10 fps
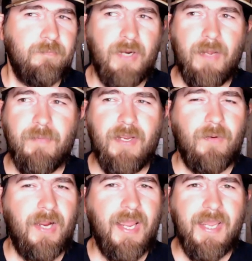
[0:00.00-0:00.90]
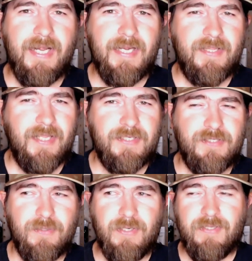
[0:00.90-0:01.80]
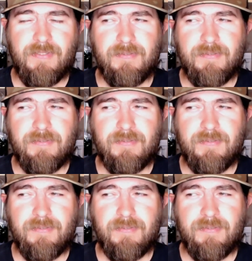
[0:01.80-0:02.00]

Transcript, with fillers: But I'm not going to add anything to it